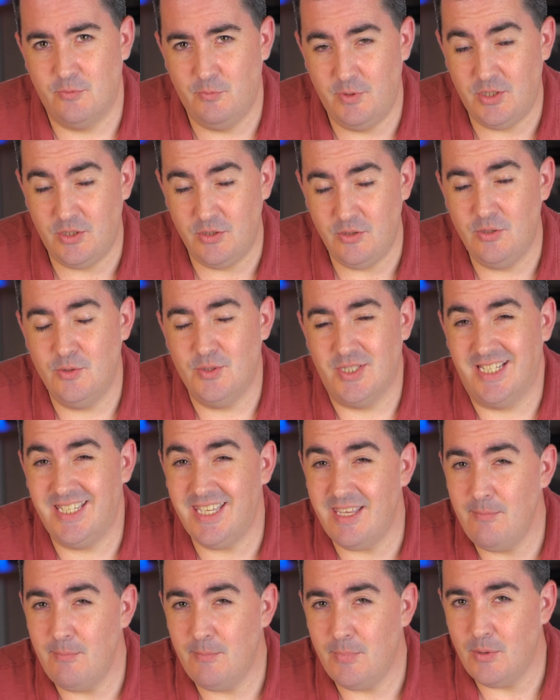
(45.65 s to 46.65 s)
We do use a
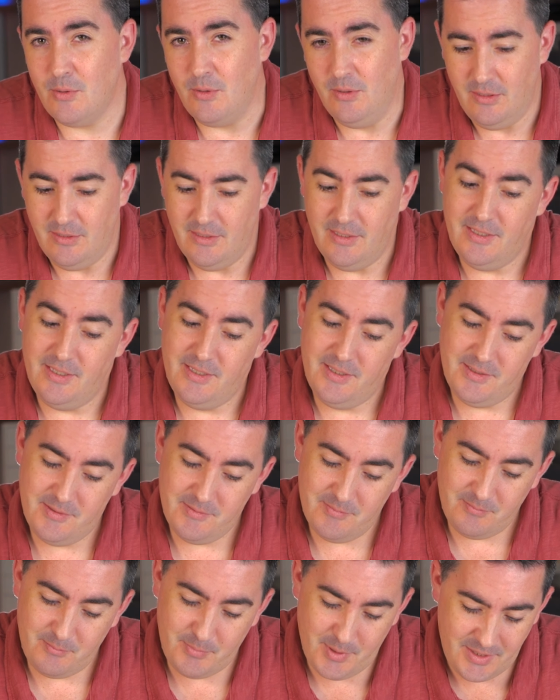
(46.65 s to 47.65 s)
gimbal,
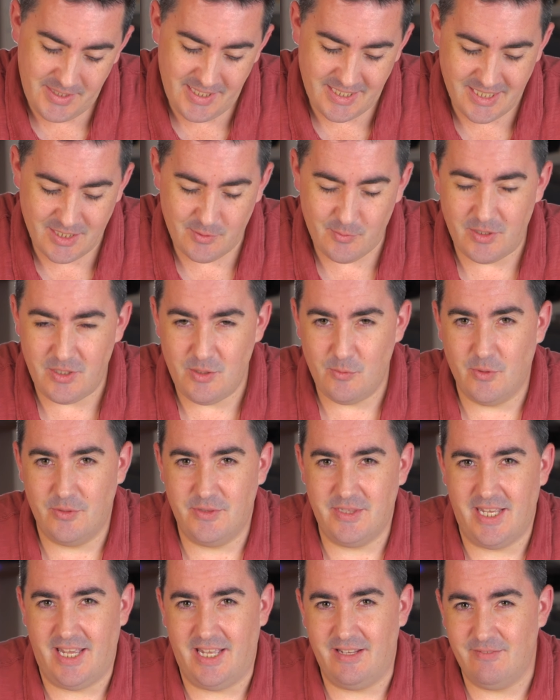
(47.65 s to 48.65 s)
but this is when you
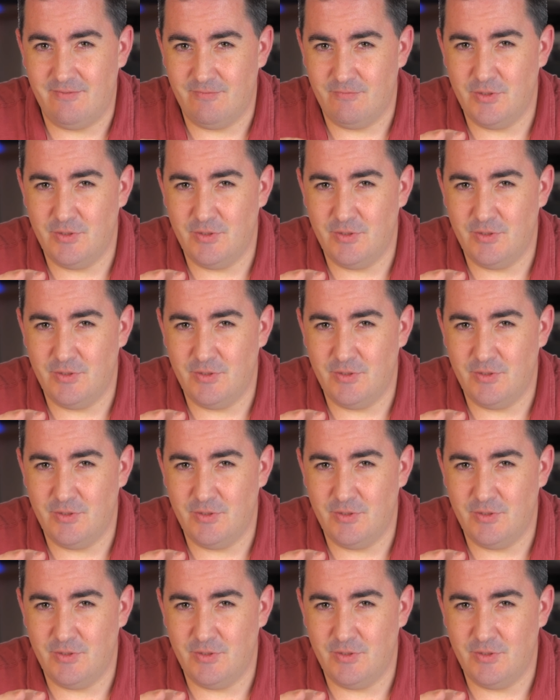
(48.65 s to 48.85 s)
want that